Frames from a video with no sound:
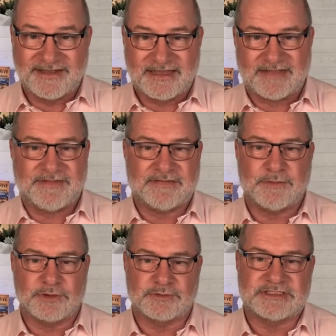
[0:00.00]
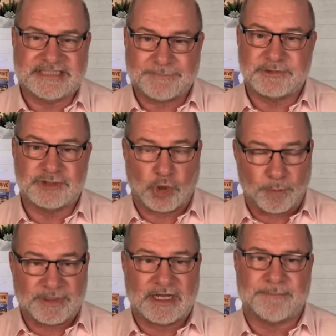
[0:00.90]
And then those receptors
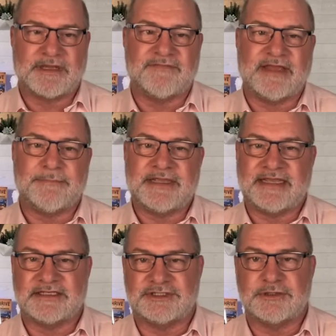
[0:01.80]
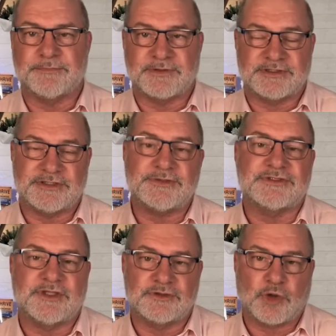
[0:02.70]
open up and they begin to produce
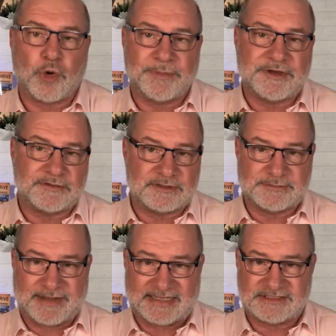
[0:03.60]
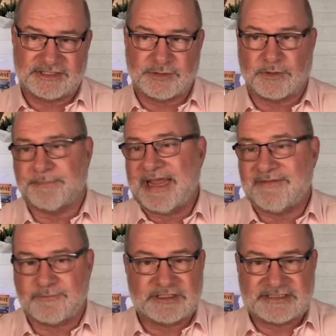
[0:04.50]
those opioid responses or
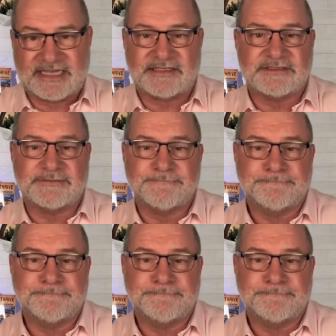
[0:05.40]
pain-free states.